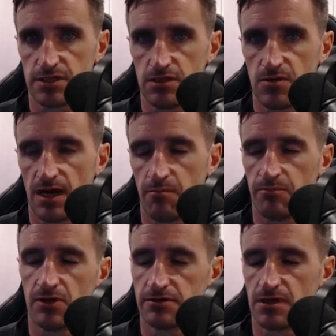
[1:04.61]
that you have
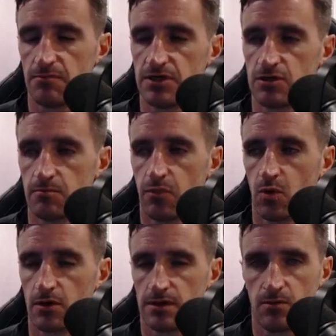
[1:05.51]
built up in your
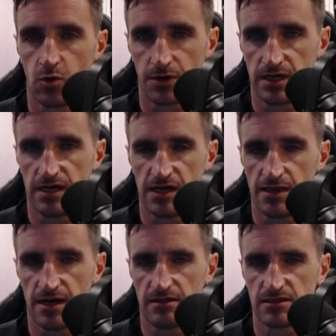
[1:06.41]
board, and we'll get into
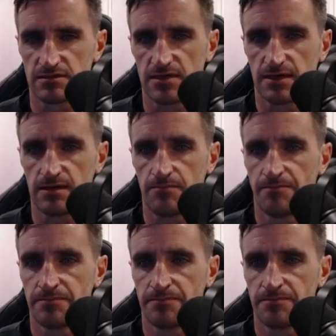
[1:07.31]
that in a second.